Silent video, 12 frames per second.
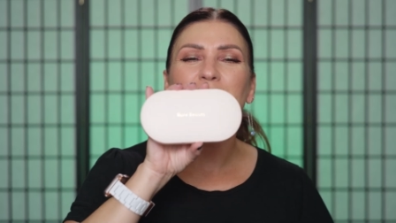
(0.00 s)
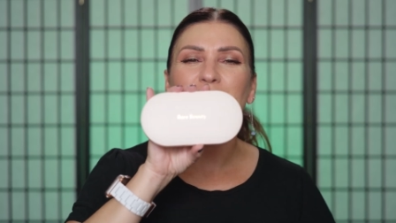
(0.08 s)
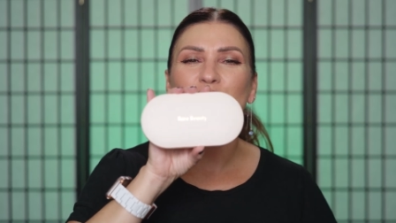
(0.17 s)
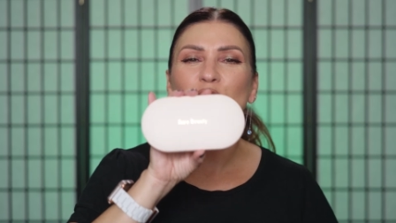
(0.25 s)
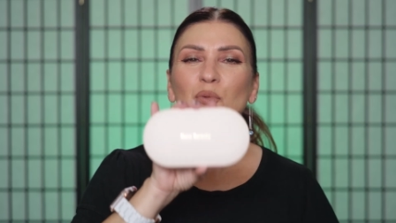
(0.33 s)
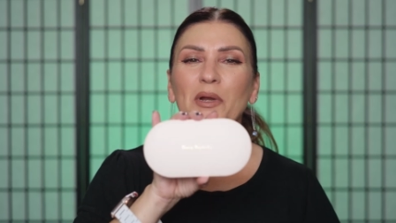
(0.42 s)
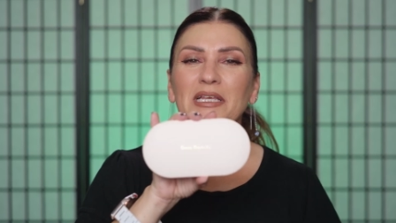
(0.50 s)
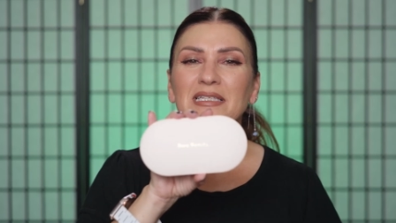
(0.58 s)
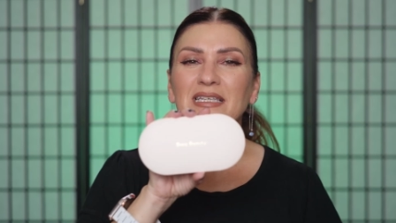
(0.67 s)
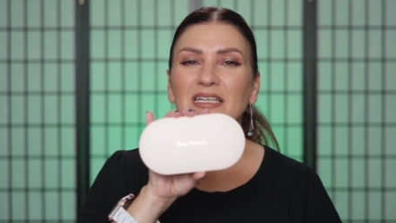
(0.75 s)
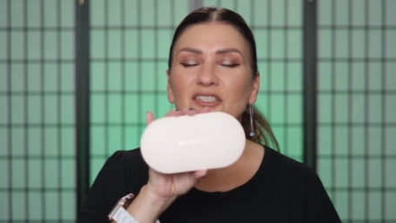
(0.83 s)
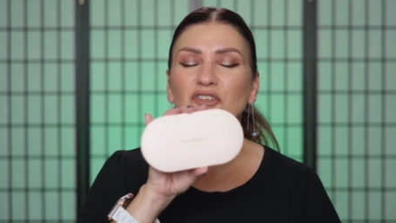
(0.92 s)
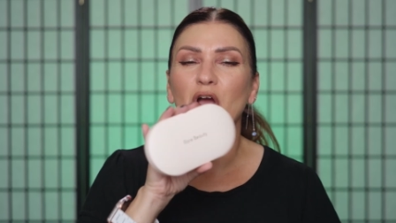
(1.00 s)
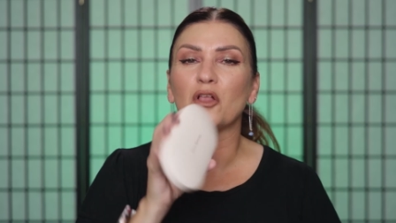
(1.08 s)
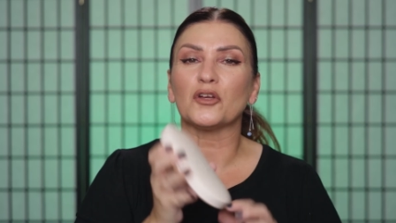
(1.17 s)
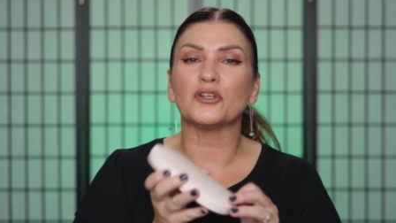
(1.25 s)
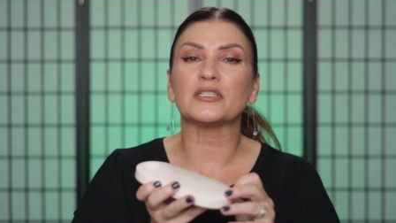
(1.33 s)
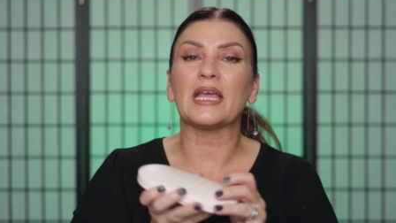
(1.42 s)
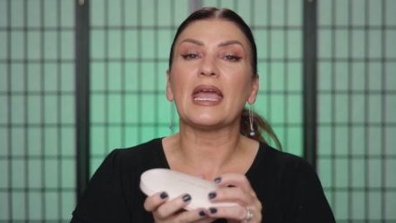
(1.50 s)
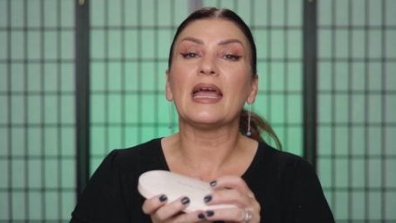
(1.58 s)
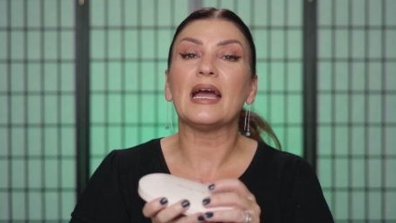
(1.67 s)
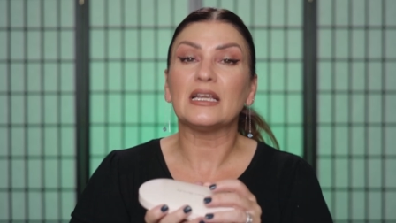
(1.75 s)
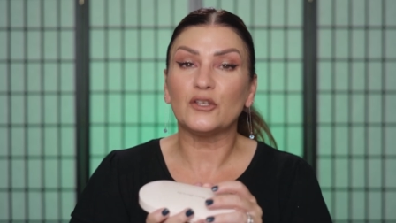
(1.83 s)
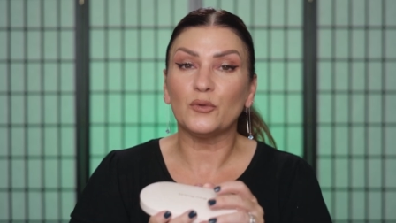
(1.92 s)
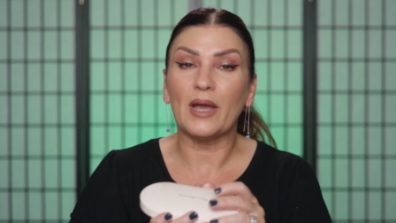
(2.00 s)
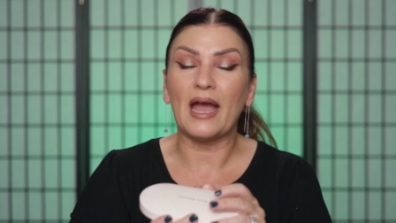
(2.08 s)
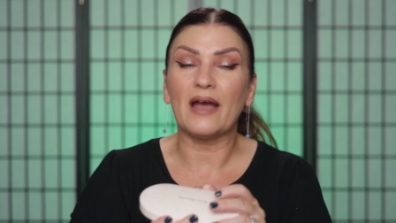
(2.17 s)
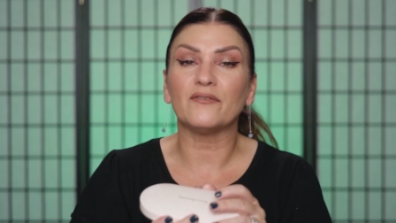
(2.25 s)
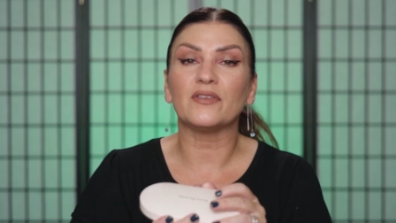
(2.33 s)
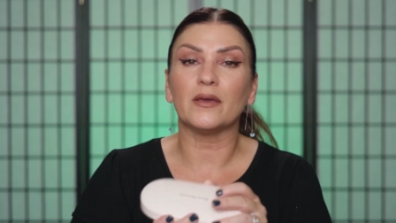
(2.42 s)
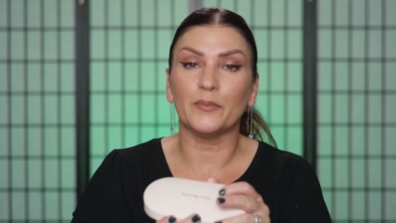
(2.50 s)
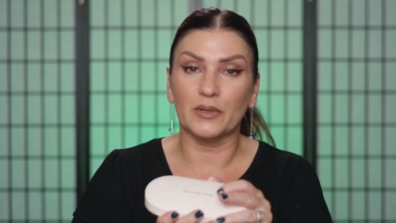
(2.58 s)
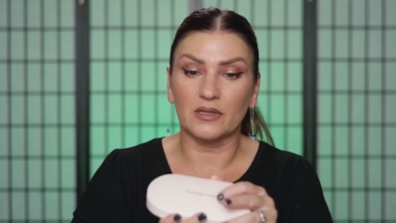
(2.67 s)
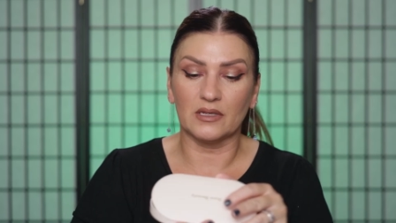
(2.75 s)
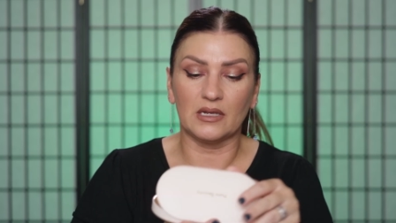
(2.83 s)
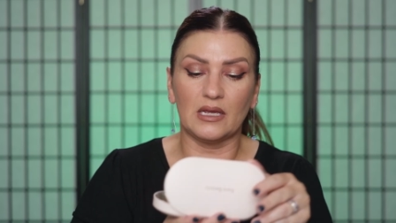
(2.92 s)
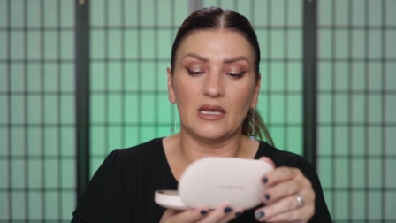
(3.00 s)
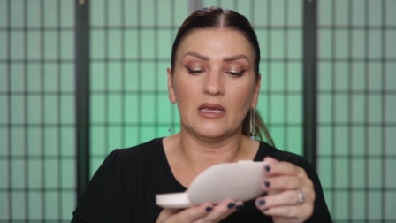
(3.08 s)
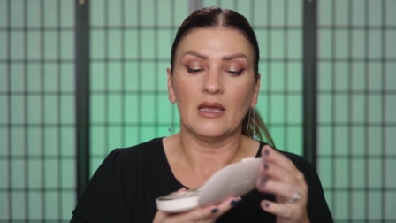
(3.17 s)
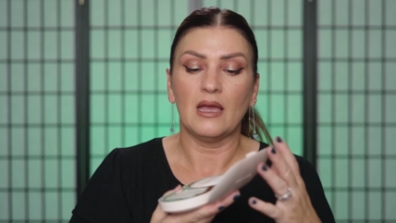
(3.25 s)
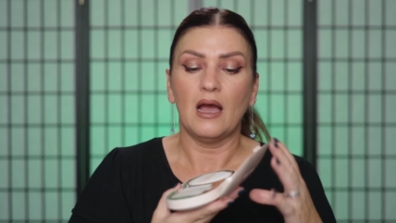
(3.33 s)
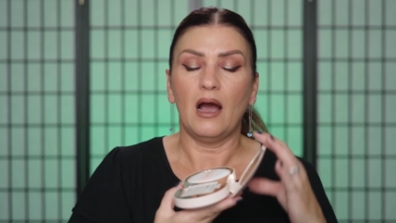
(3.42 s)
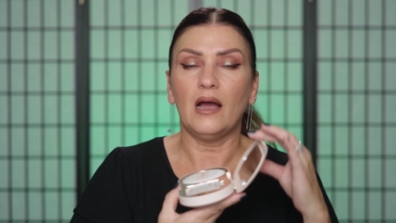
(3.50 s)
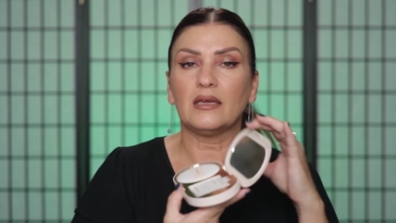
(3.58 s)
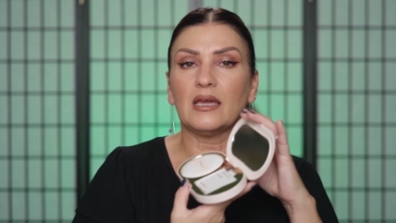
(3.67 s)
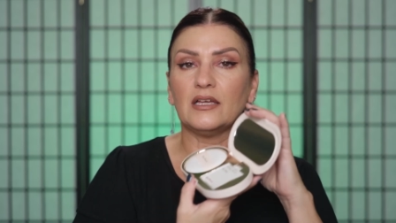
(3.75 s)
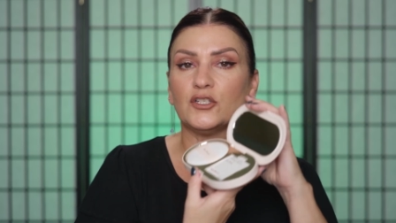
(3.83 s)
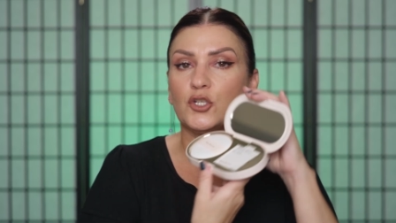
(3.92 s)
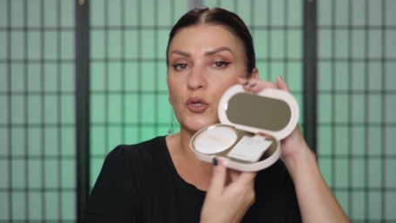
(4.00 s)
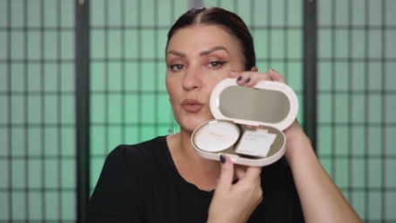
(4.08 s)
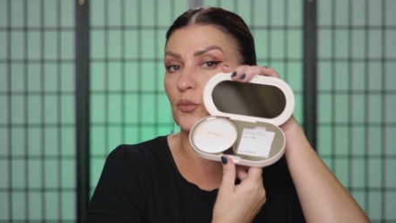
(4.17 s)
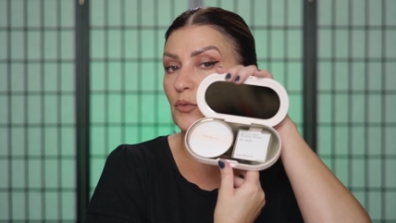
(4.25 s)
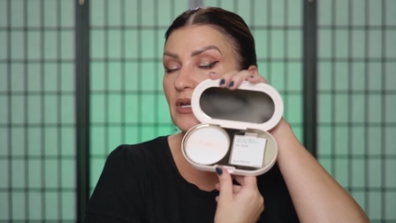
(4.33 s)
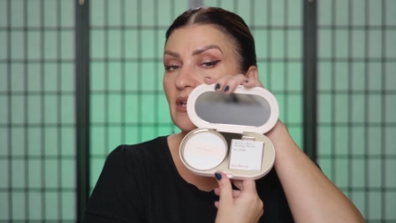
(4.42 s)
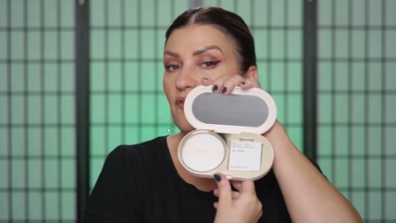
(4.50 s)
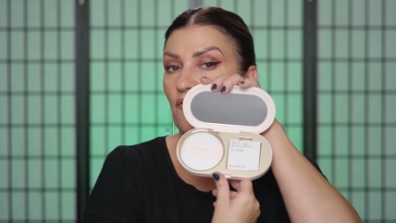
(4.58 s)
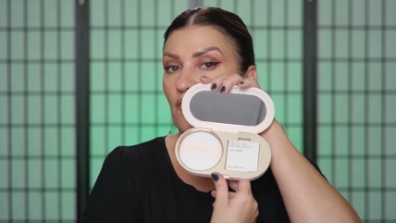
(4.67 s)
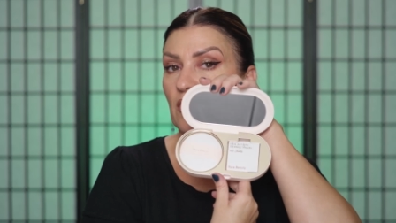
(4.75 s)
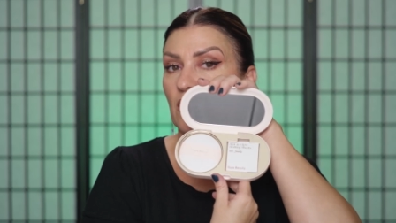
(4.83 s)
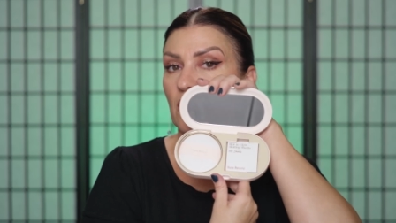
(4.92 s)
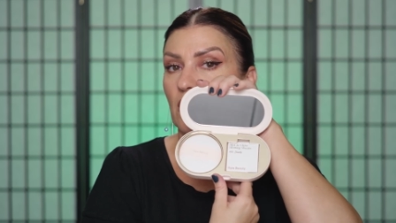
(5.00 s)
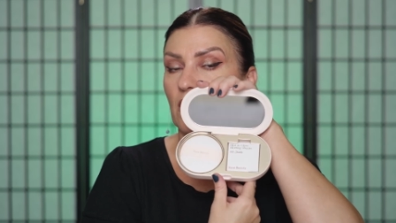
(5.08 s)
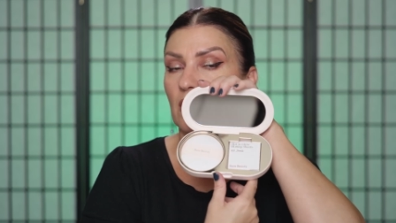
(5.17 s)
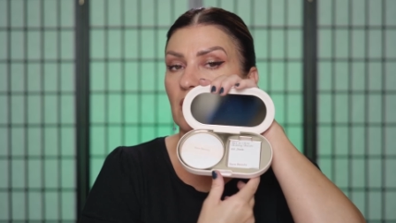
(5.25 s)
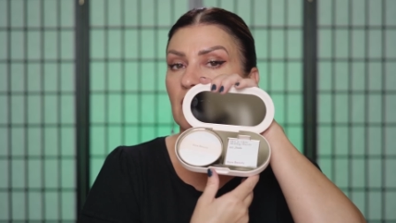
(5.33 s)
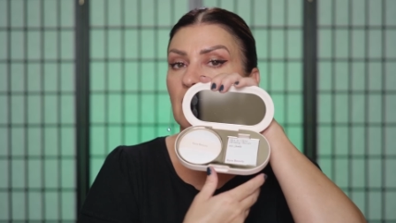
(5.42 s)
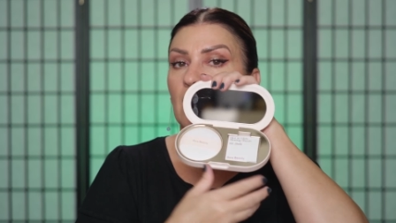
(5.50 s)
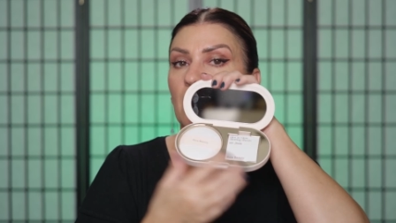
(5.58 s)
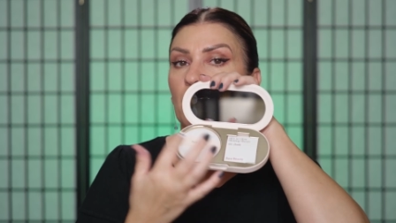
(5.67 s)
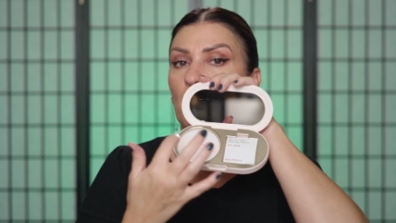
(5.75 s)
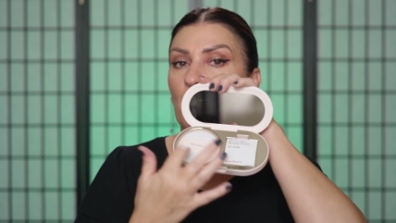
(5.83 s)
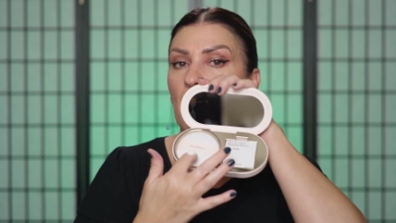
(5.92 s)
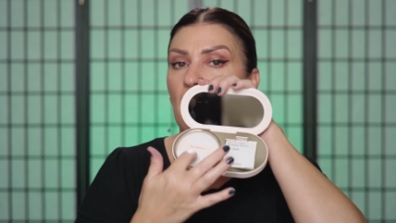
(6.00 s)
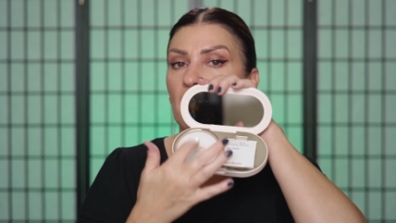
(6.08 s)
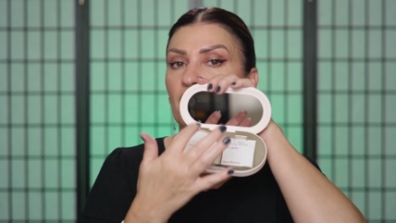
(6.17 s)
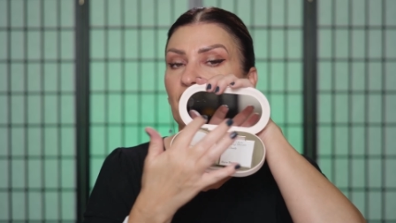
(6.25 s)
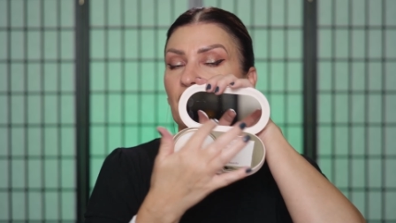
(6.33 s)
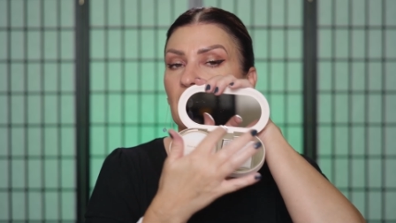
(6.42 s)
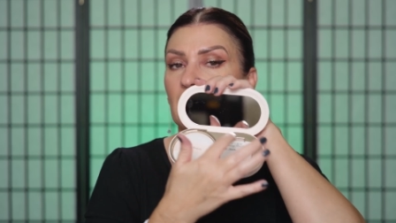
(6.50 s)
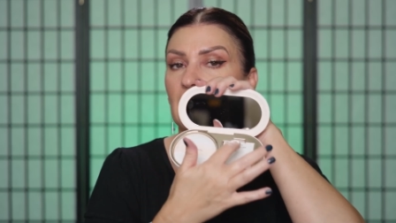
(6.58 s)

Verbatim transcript: This is $26, and you have the ability again to refill the puff